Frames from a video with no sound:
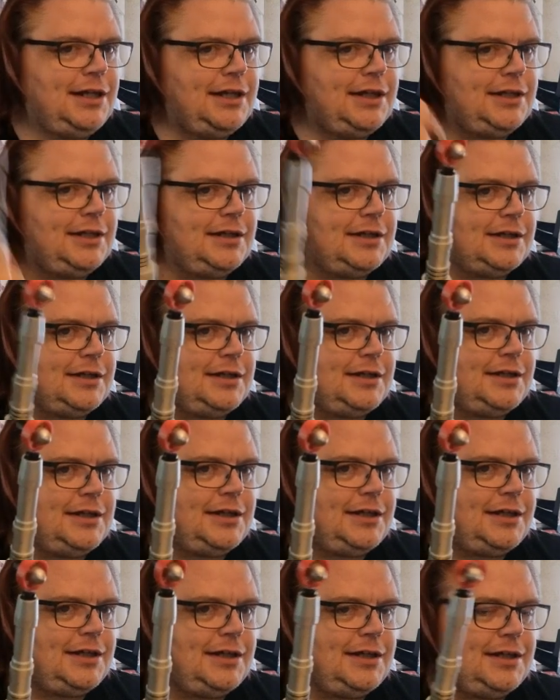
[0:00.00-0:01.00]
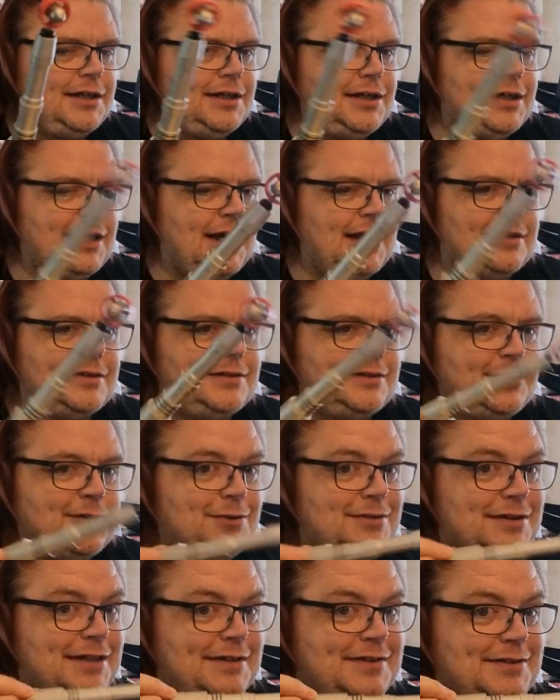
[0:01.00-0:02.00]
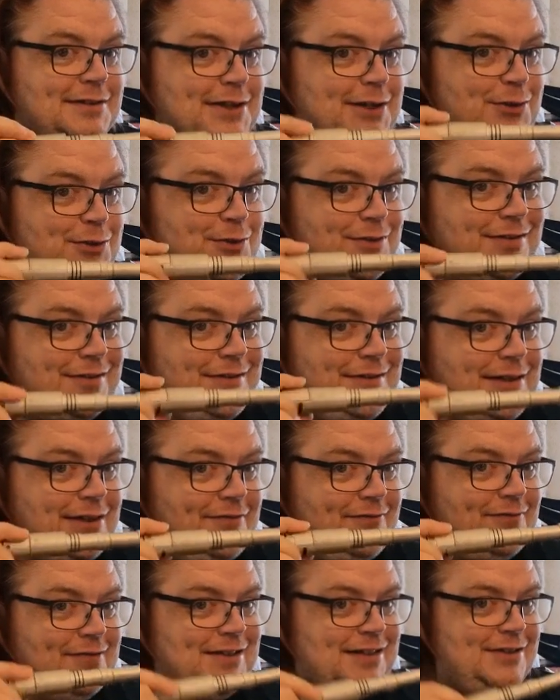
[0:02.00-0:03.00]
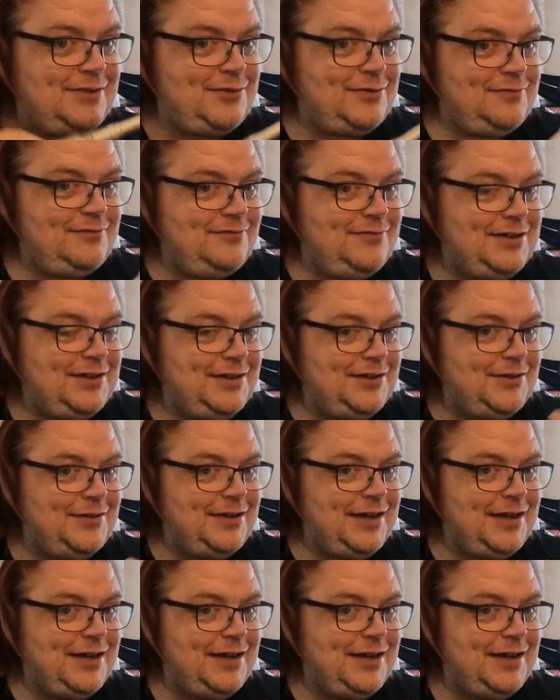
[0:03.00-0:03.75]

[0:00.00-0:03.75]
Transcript: You know, it's a new sensation of TFNation video.